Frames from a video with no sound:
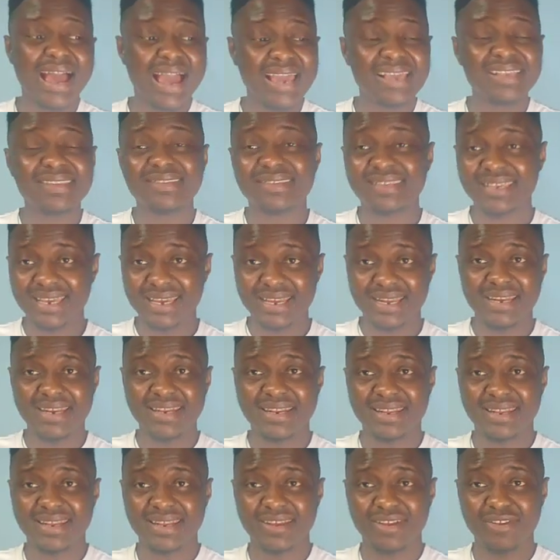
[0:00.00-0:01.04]
I
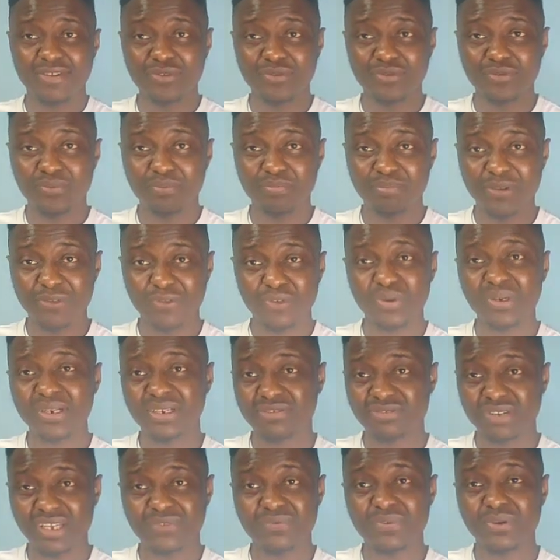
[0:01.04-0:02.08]
said before
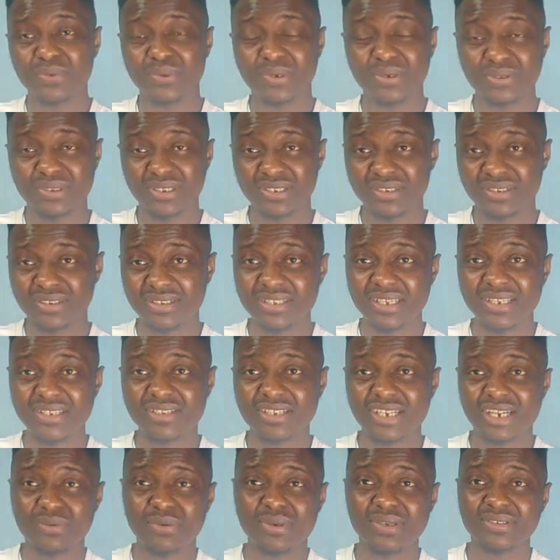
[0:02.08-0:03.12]
the transfer window,
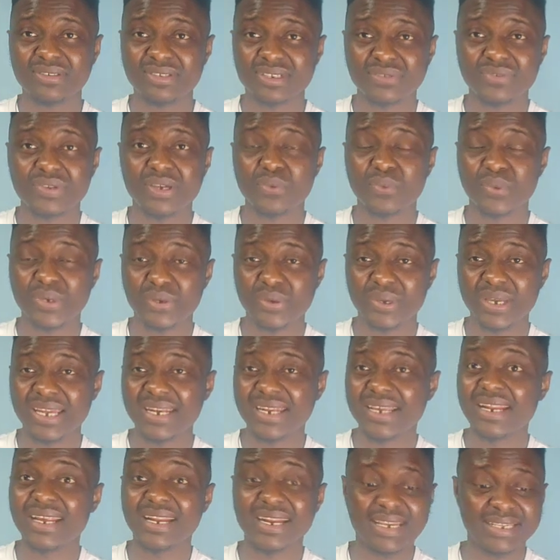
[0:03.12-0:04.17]
this January transfer window
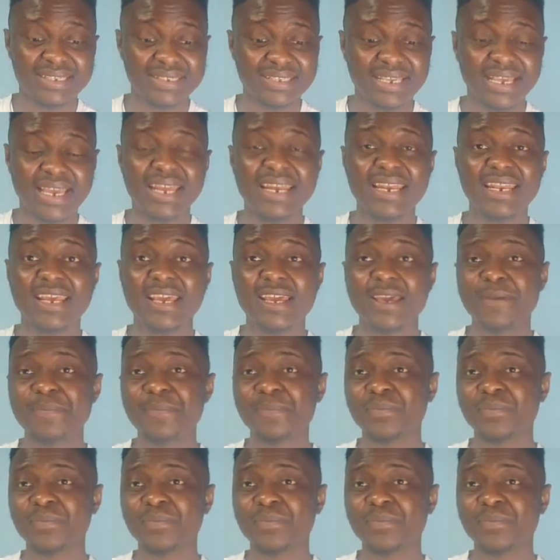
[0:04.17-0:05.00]
ended, and I said